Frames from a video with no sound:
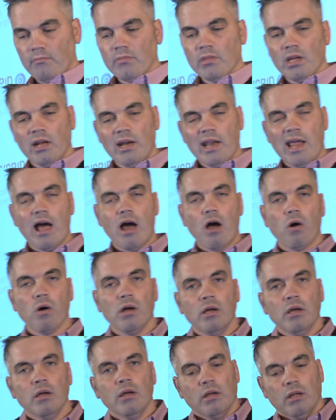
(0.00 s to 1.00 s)
Now,
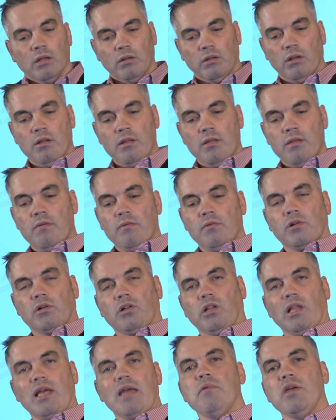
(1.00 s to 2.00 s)

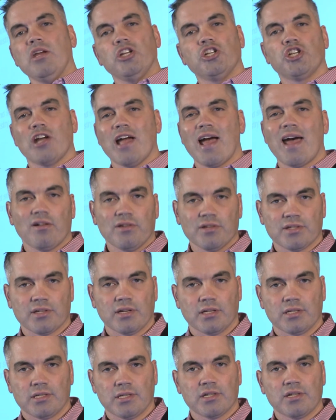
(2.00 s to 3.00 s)
claiming channels that
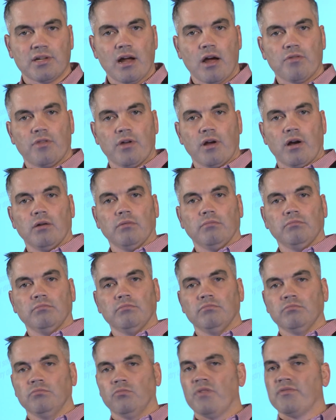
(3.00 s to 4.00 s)
exist out there.
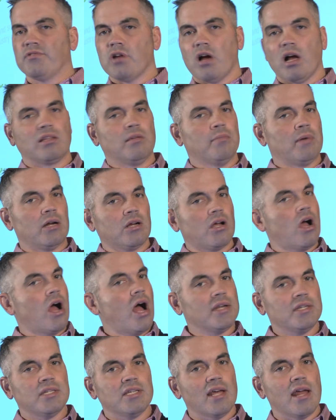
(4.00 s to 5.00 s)
We've talked about
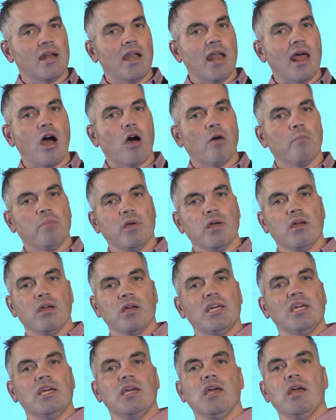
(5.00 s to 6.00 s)
content now being
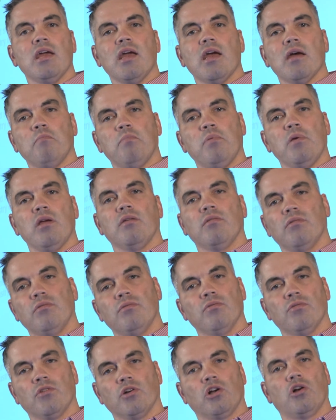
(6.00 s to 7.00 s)
key and being
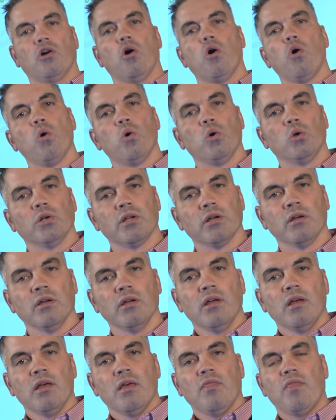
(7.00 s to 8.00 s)
the gold
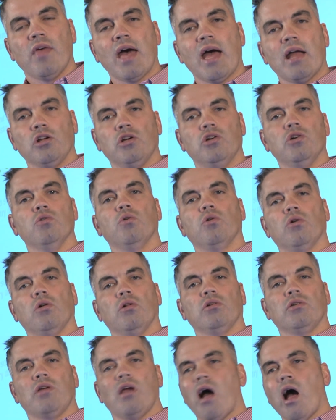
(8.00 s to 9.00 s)
that
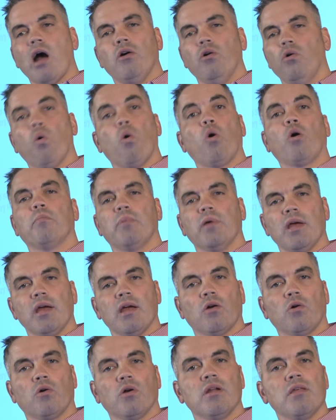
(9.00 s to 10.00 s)
Google, Yahoo, or Bing,
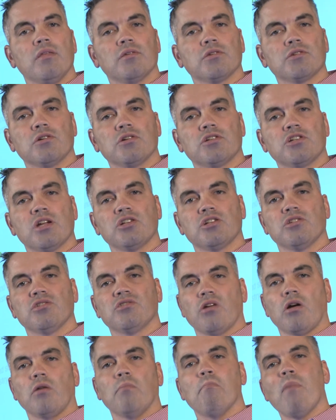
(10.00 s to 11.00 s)
or any of the search engines
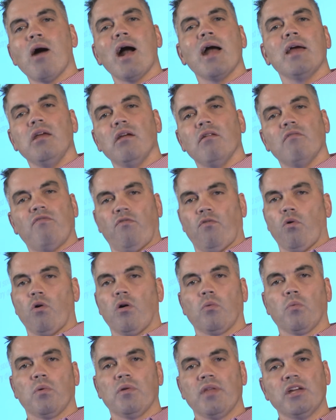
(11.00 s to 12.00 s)
are mining for
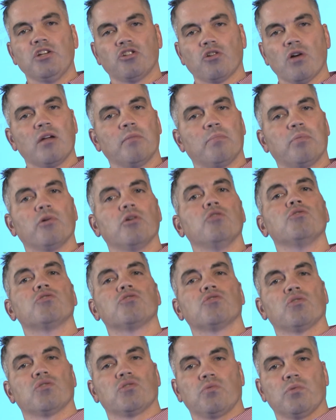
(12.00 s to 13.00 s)
when they try to produce
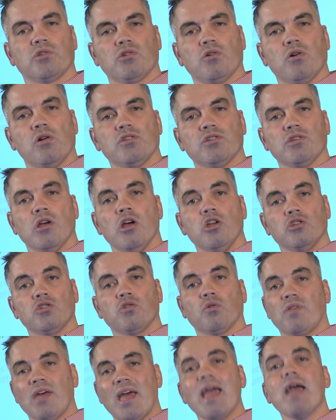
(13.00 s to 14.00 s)
those results so
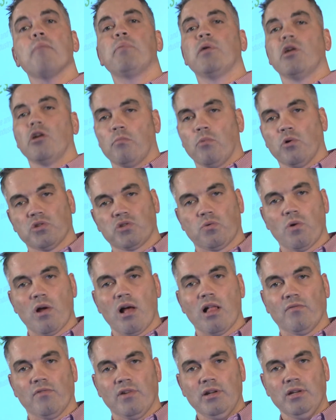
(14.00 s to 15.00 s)
they appear most
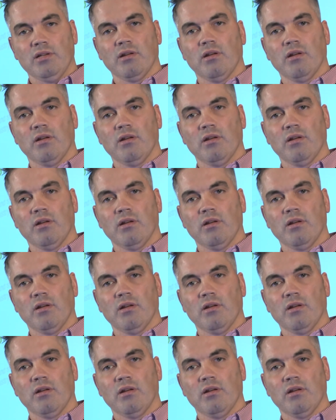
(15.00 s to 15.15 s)
relevant